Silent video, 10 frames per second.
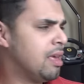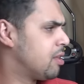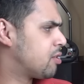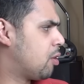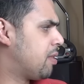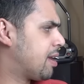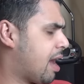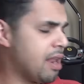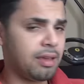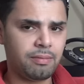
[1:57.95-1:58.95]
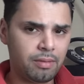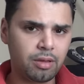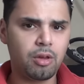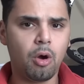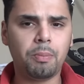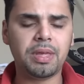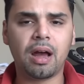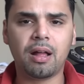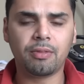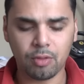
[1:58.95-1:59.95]
So they kind of go
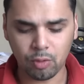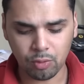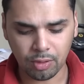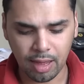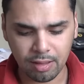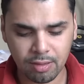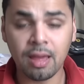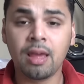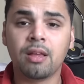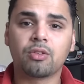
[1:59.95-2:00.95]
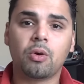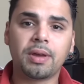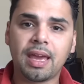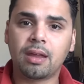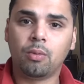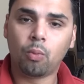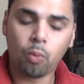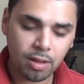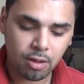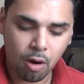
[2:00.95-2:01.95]
beyond the 2 slots. So again,
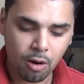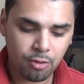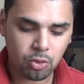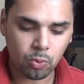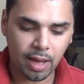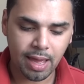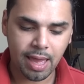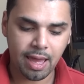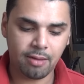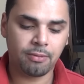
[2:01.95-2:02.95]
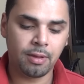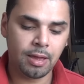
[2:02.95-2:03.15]
what cards do I have?